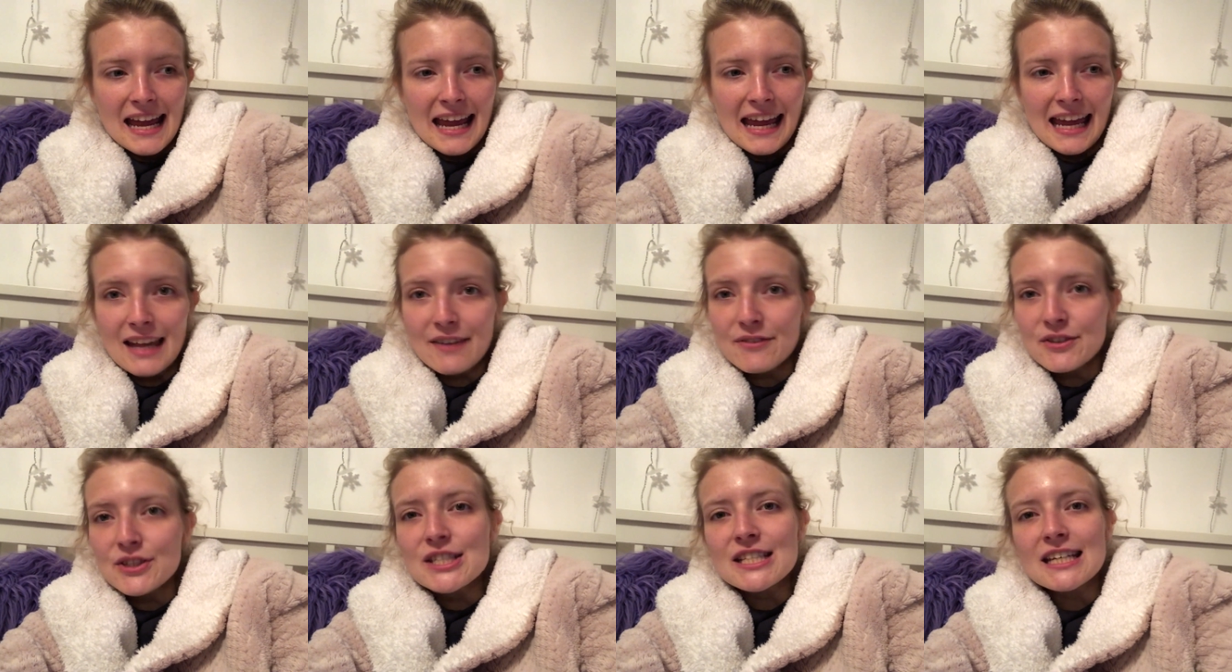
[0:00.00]

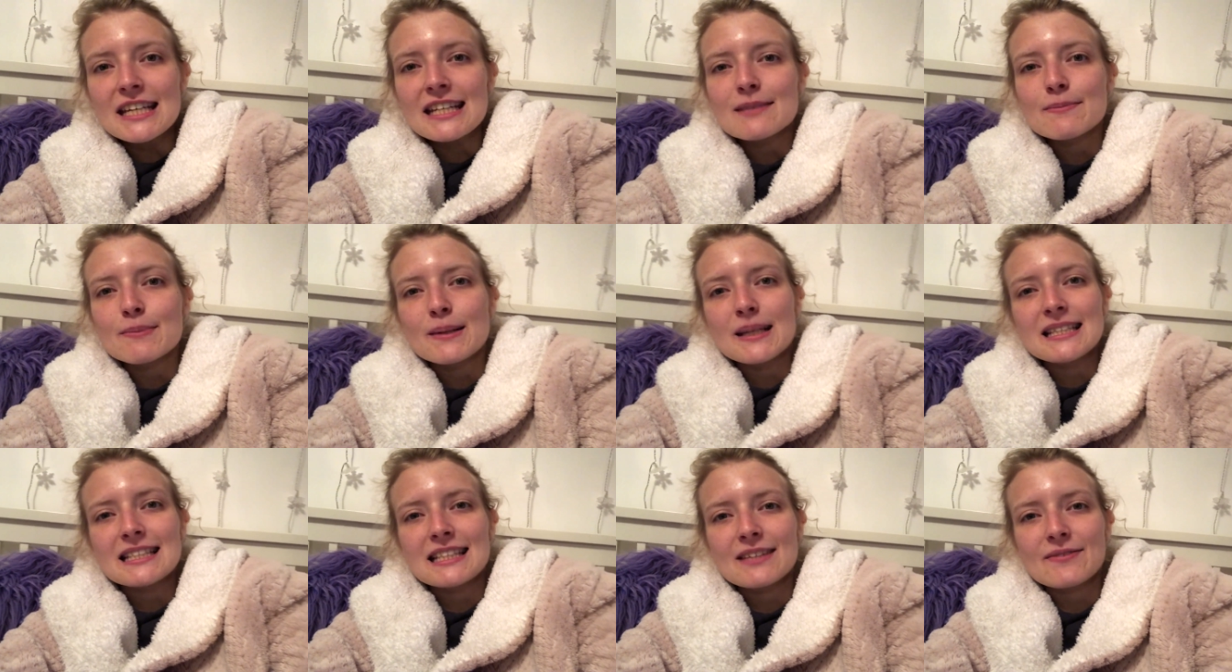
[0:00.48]
If you did,
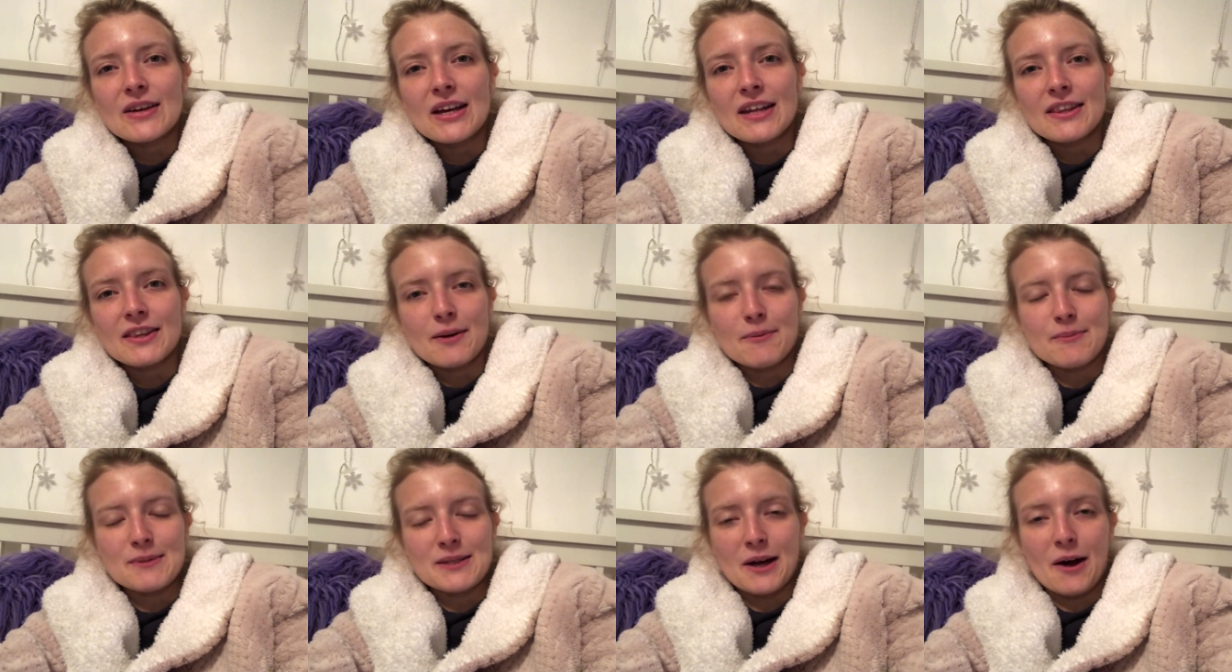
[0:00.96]
please give it a
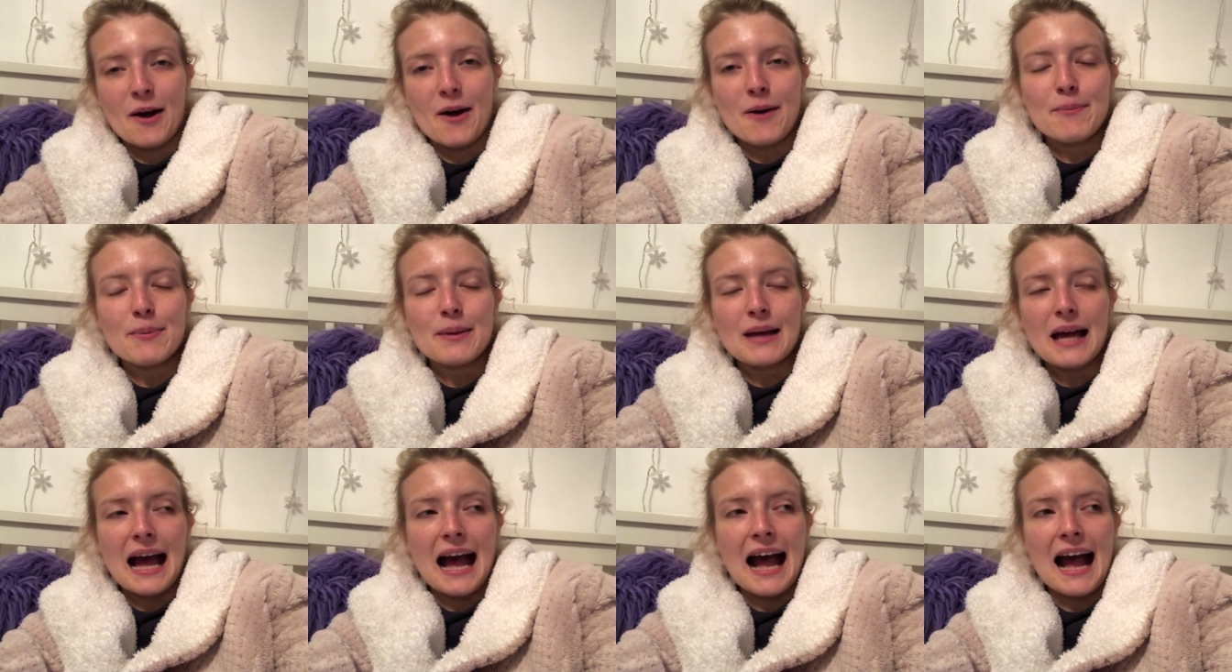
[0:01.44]
thumbs
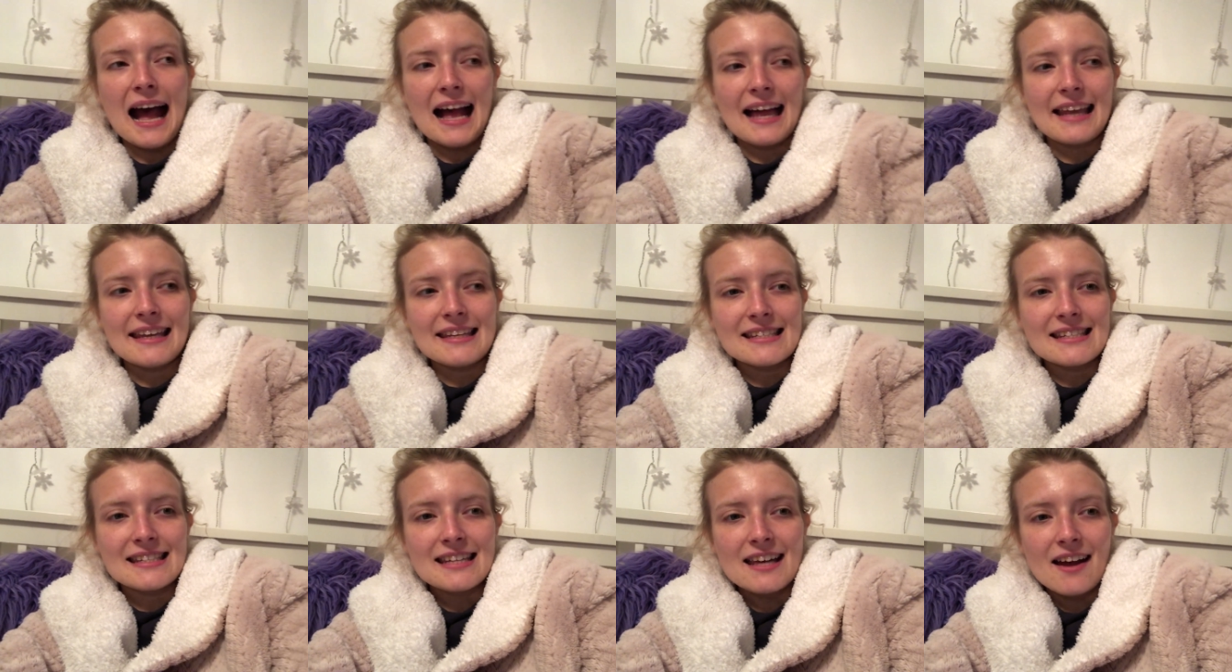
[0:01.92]
up
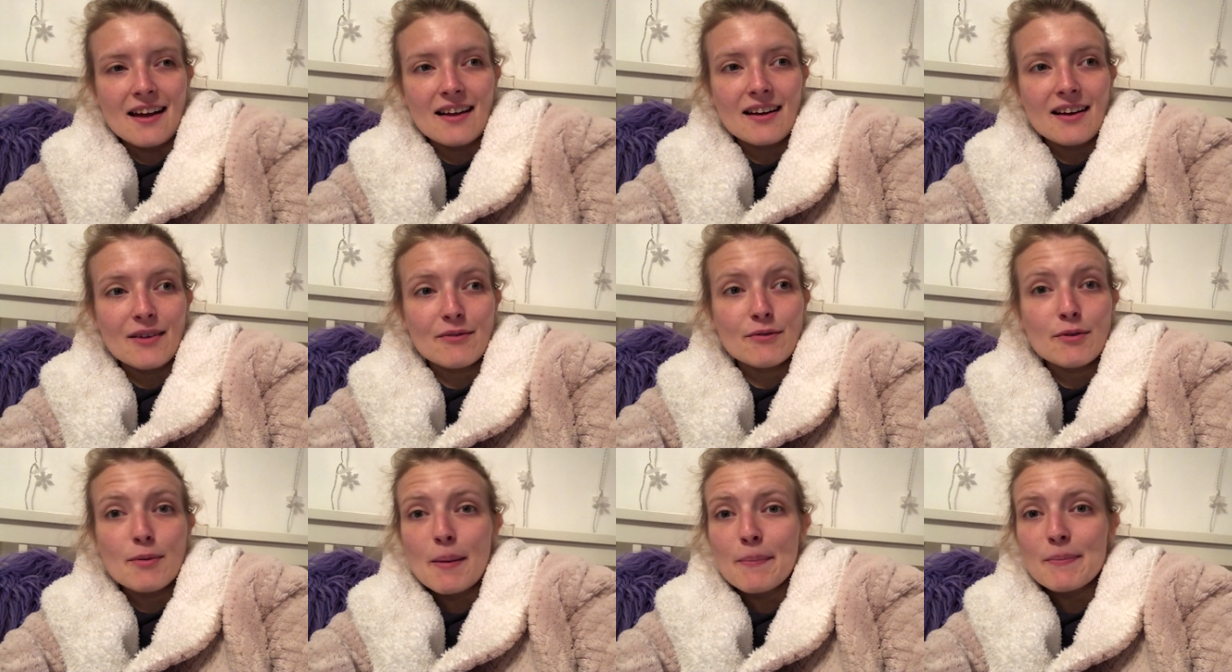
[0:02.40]
and
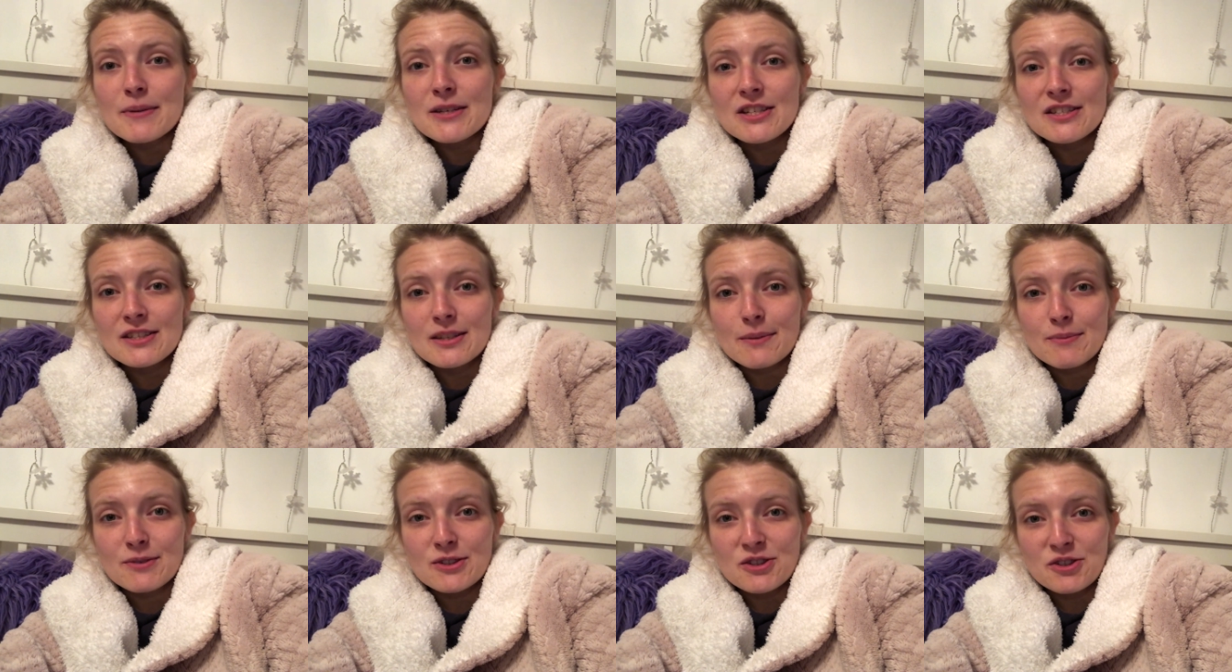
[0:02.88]
uh, remember to
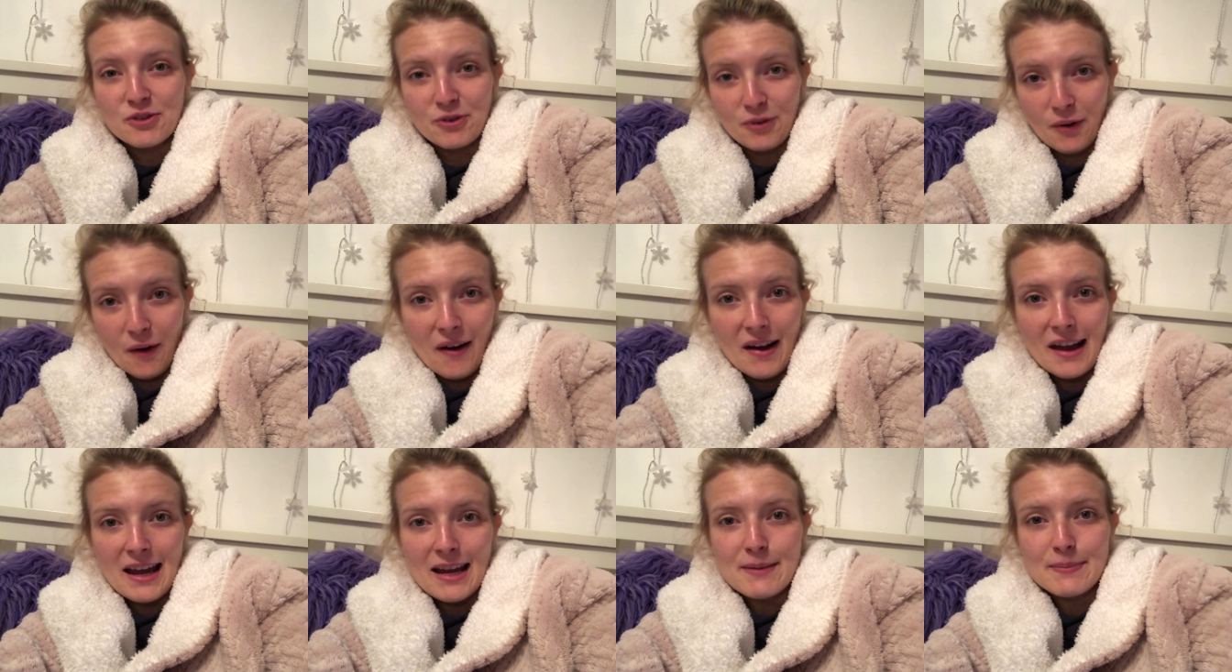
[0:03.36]

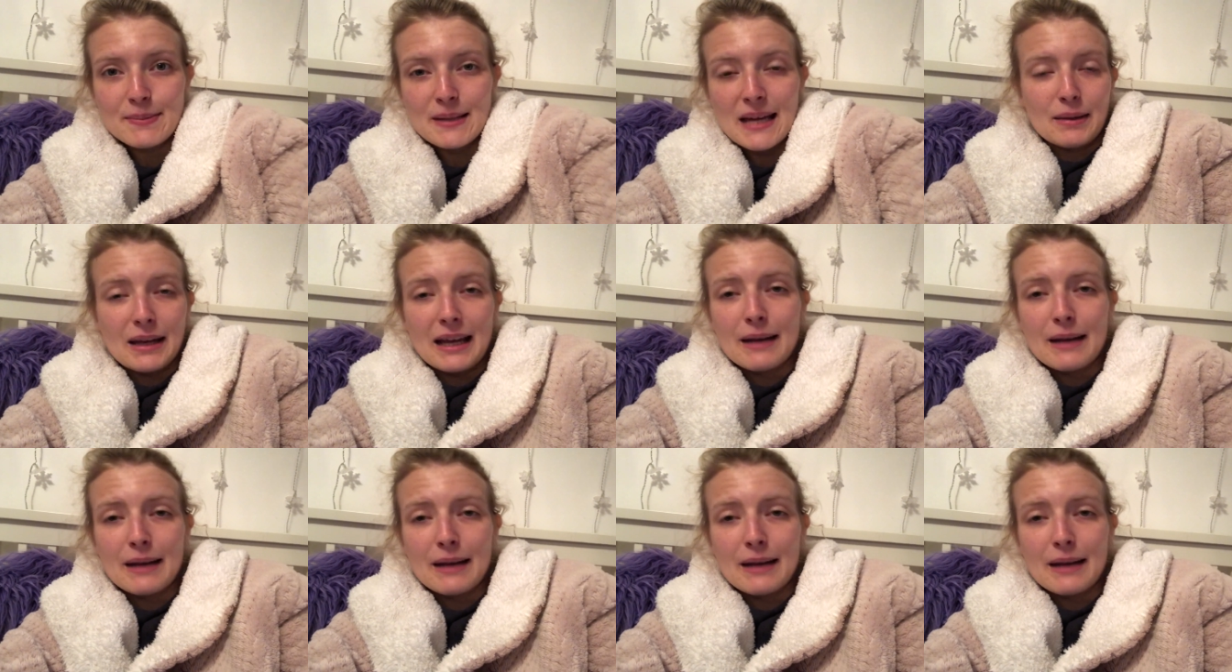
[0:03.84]
subscribe.